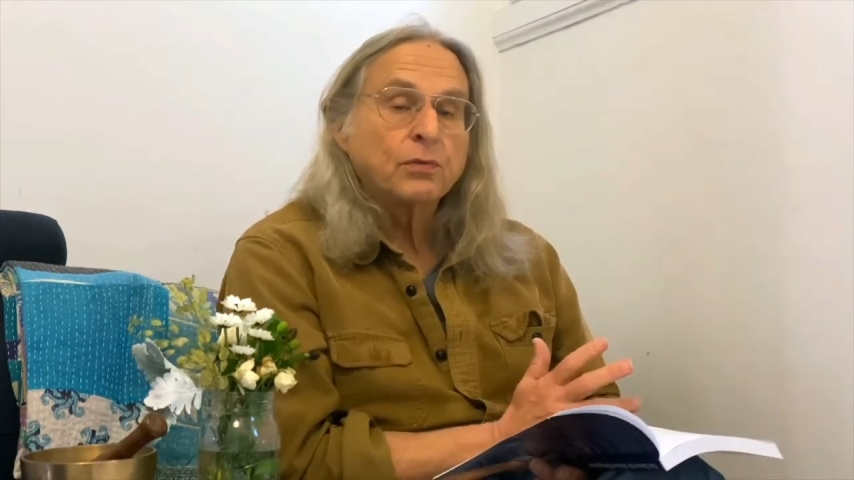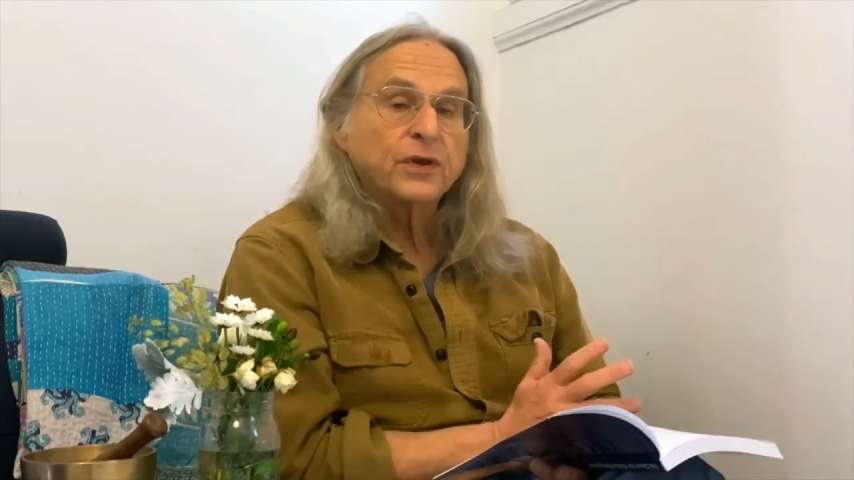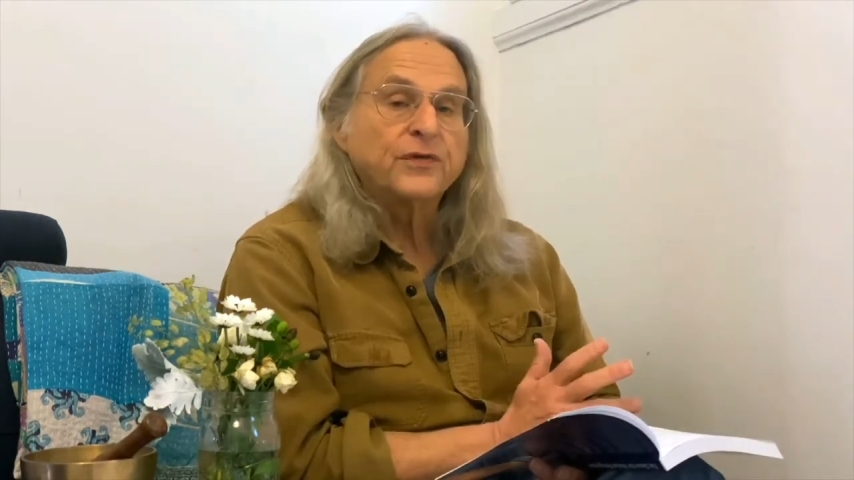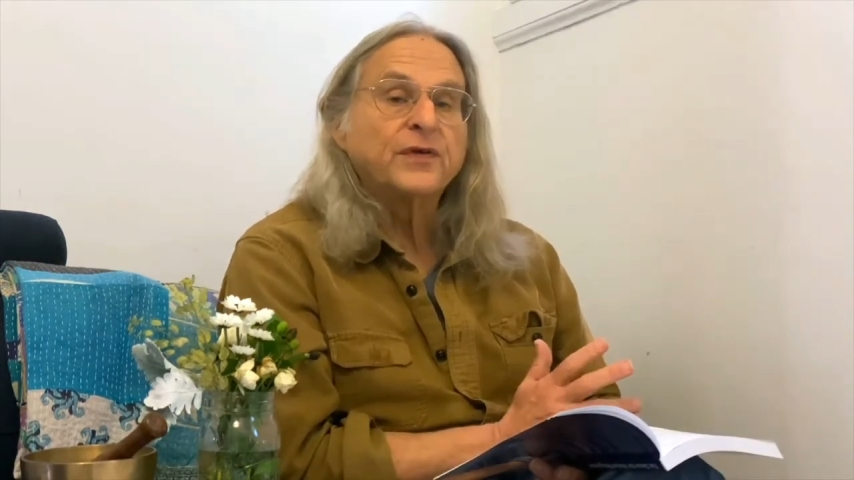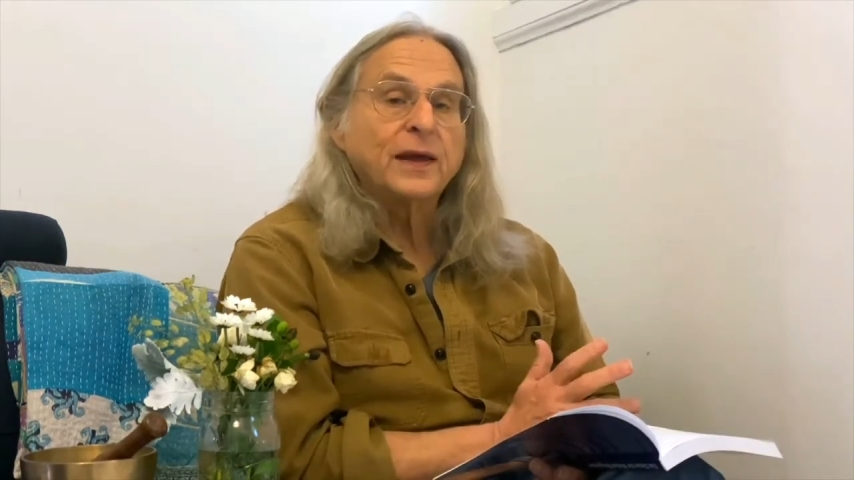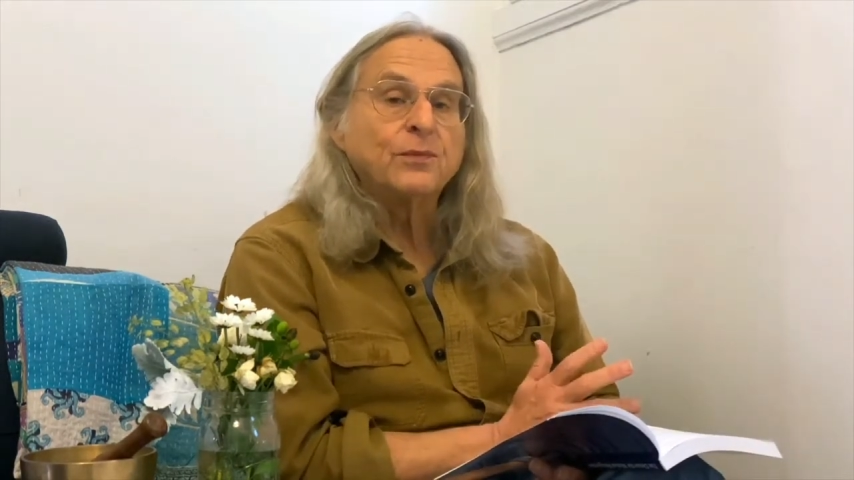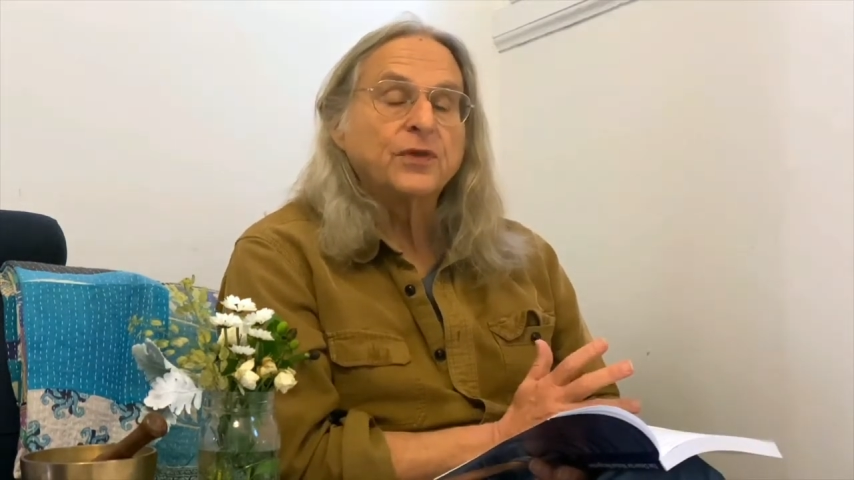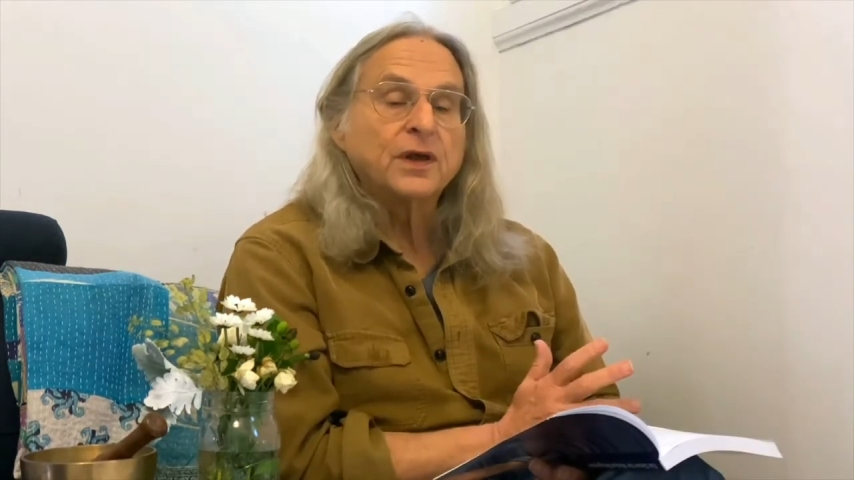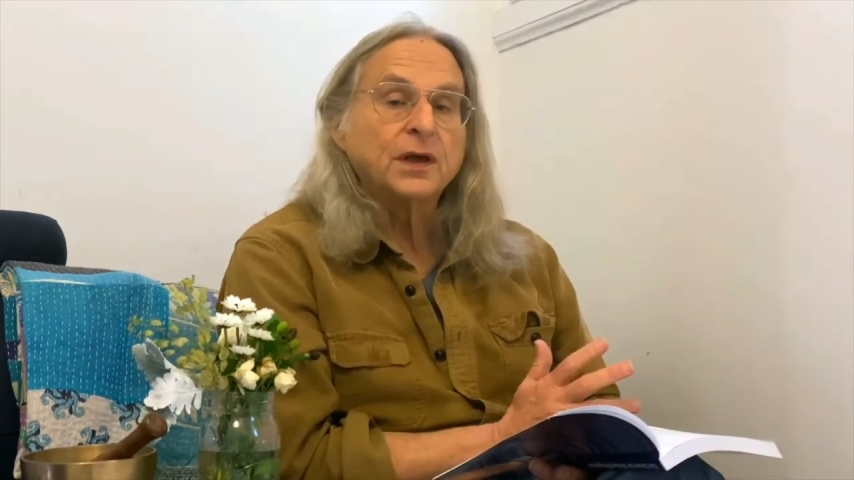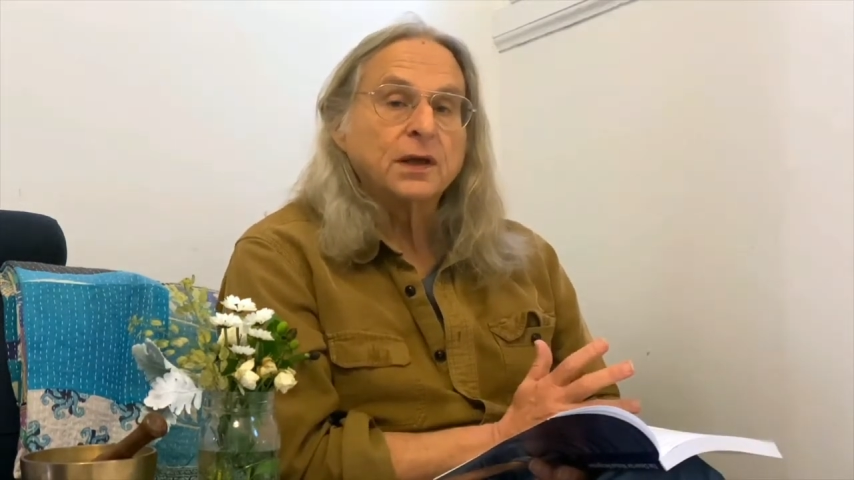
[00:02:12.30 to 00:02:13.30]
the same
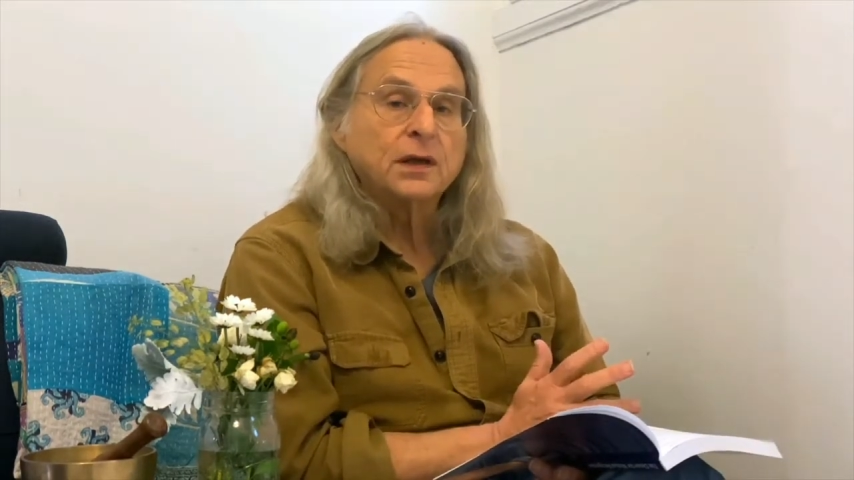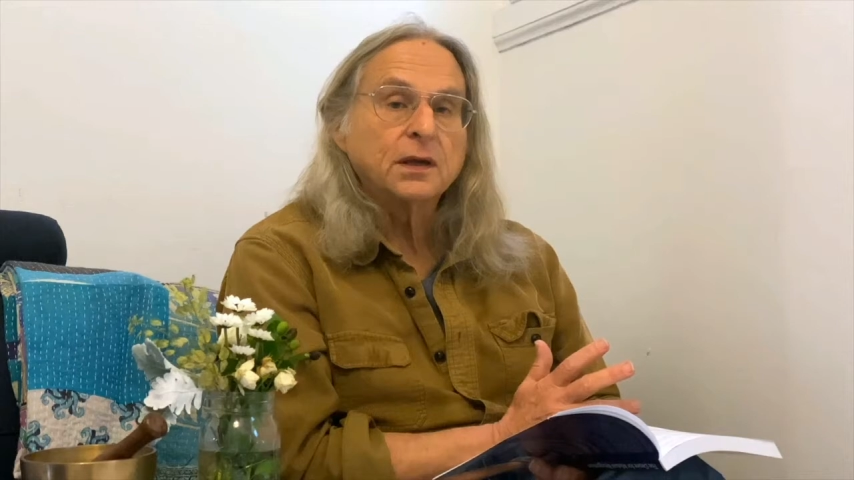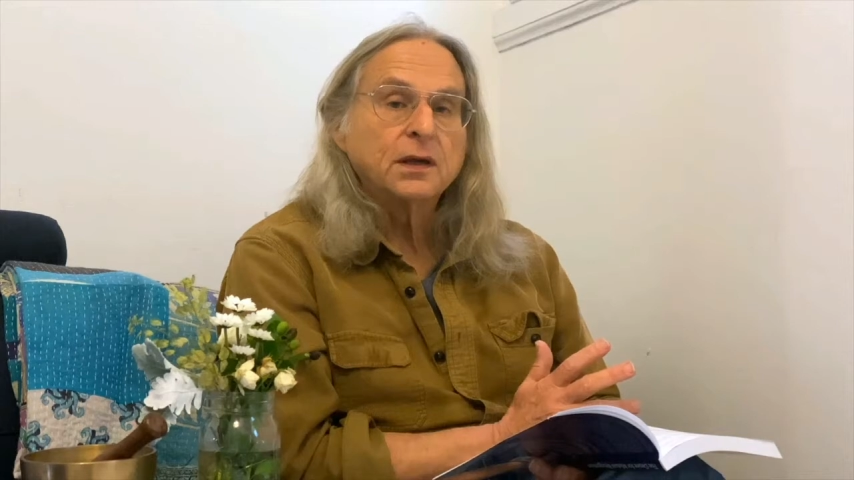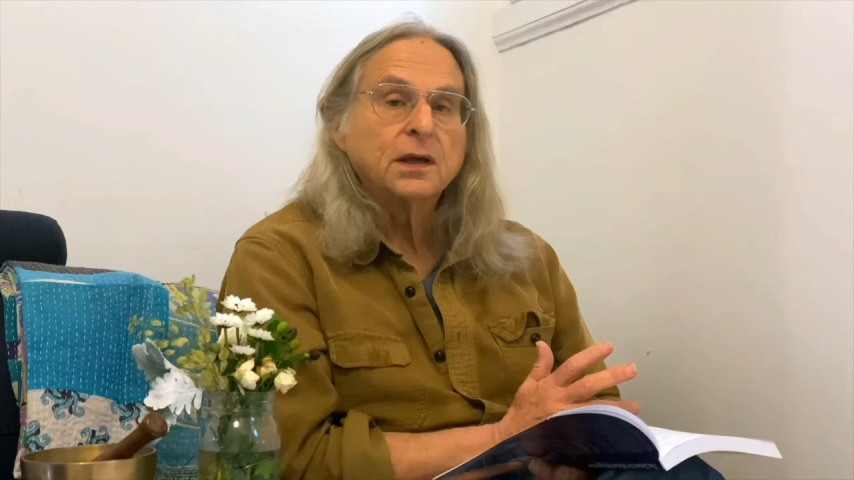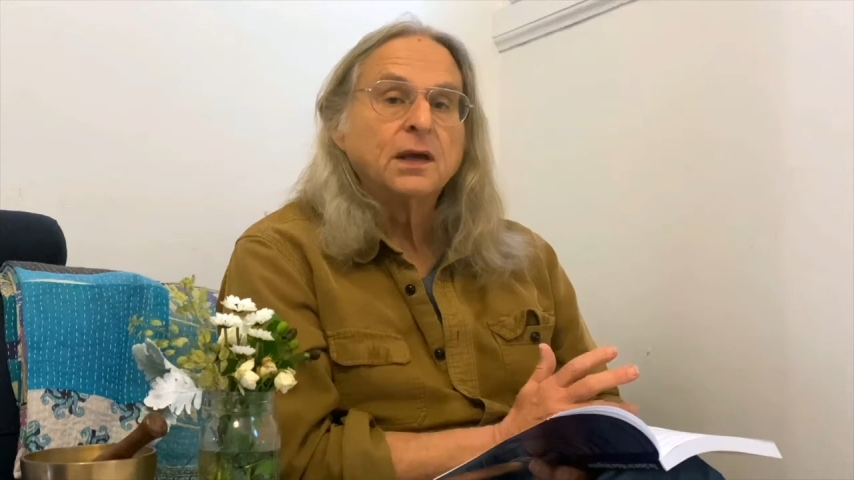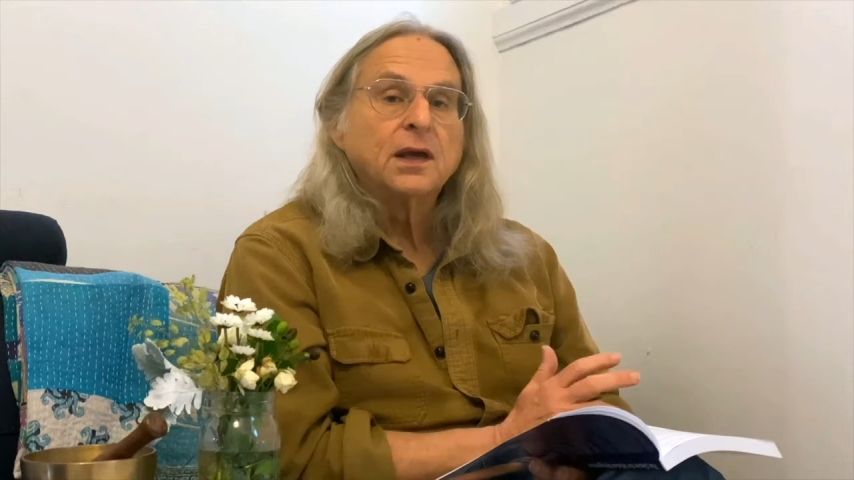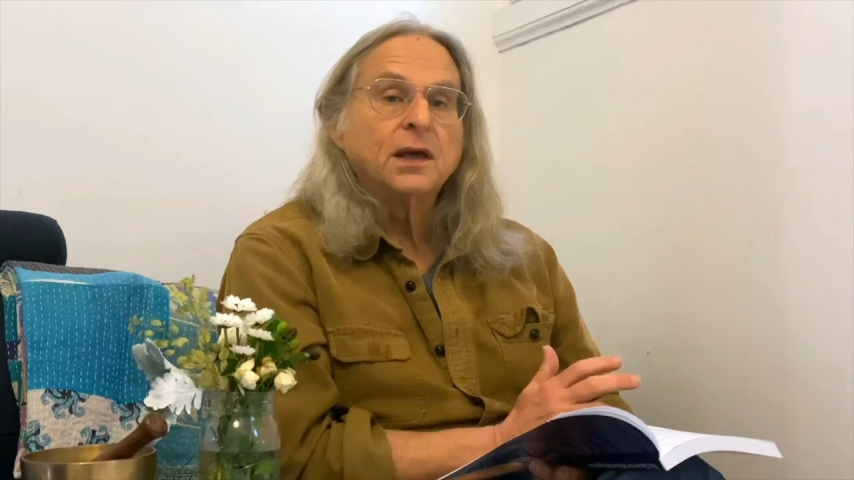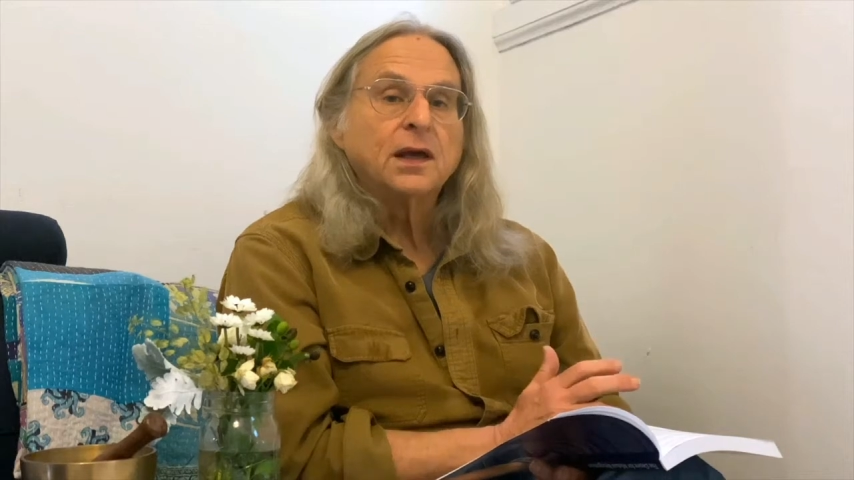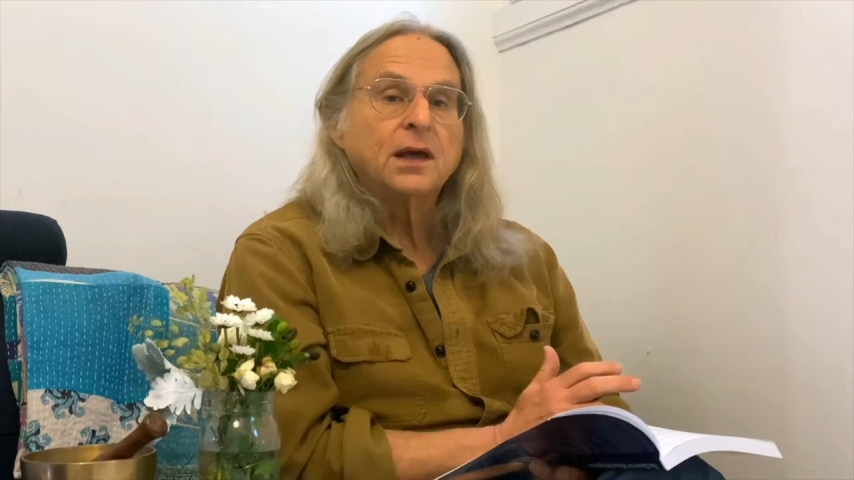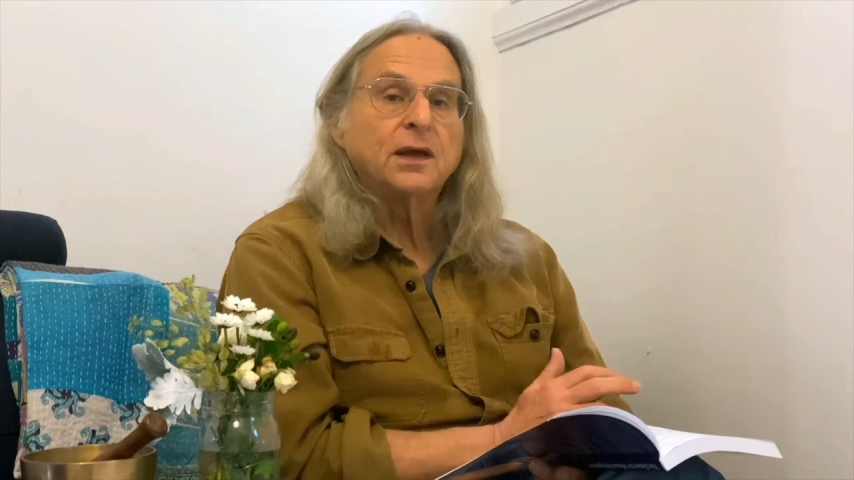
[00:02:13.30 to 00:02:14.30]
thing,
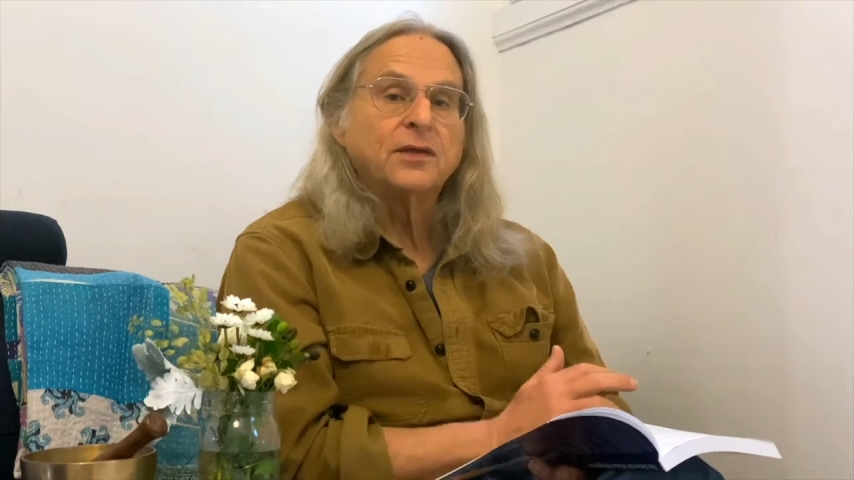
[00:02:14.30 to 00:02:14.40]
uh,